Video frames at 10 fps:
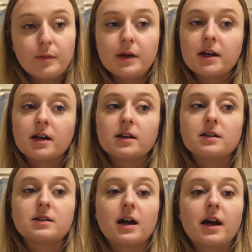
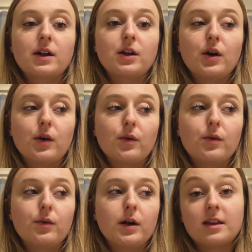because I
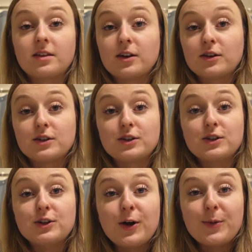know that there is
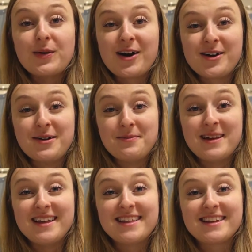no part of
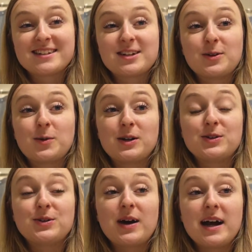me that's gonna want to do